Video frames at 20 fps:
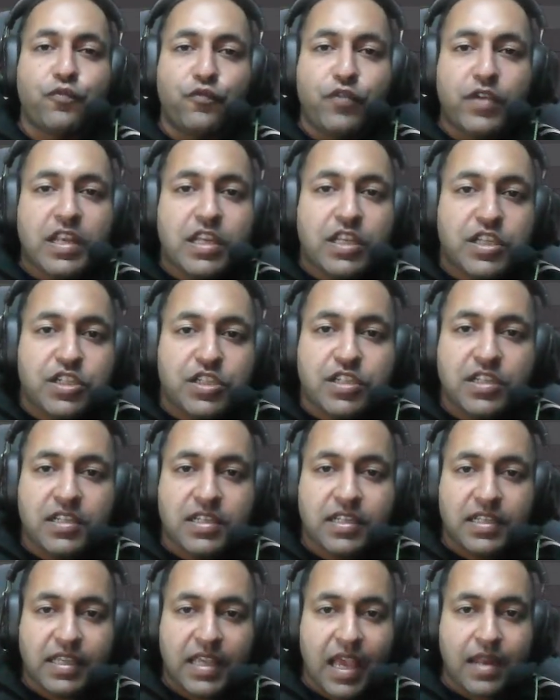which
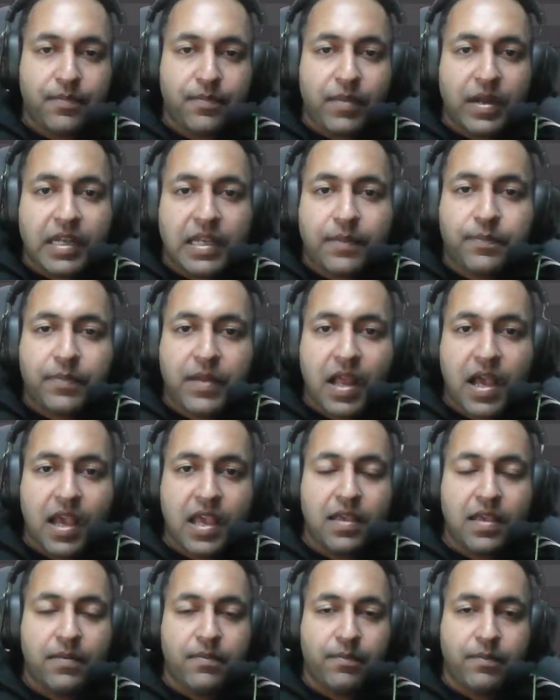can
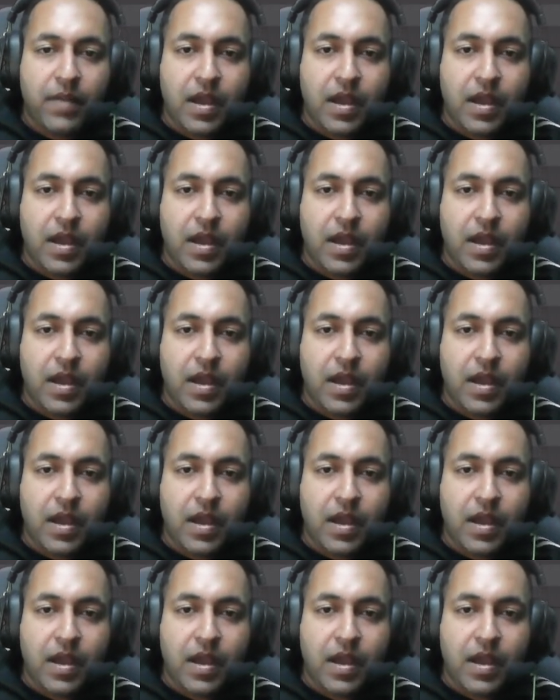multiply